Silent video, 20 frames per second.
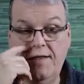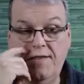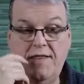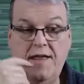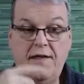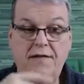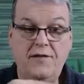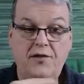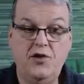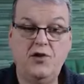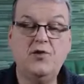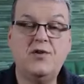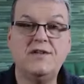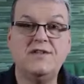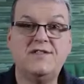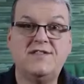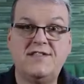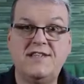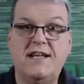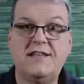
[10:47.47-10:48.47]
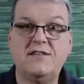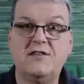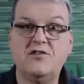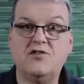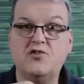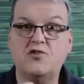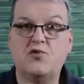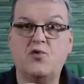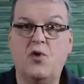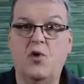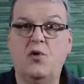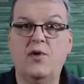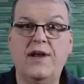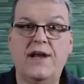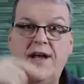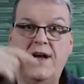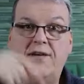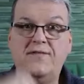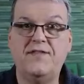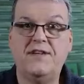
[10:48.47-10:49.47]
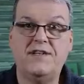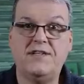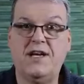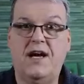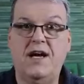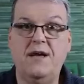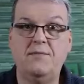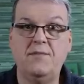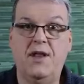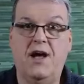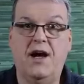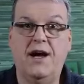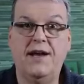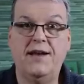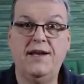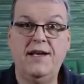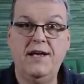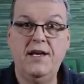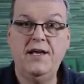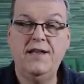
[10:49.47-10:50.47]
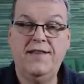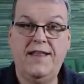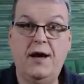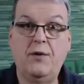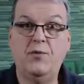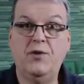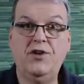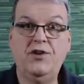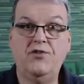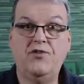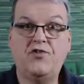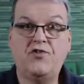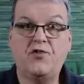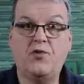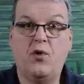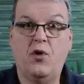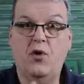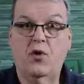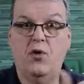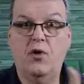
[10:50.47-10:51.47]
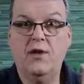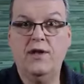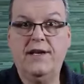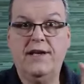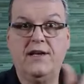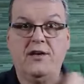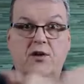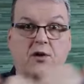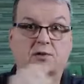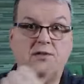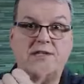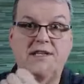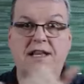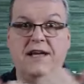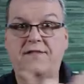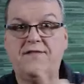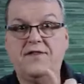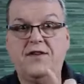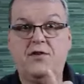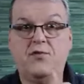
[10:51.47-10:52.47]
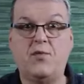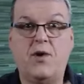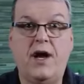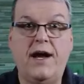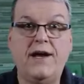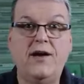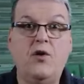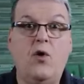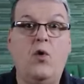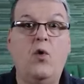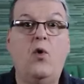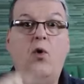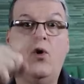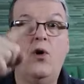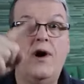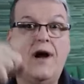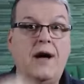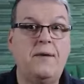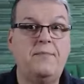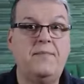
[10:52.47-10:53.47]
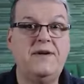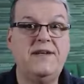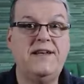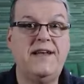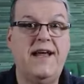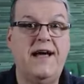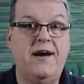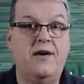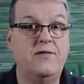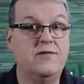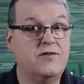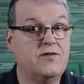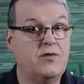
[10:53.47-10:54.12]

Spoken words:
then you can set the scrolling of the timeline that when you scroll, it goes left and right or up and down.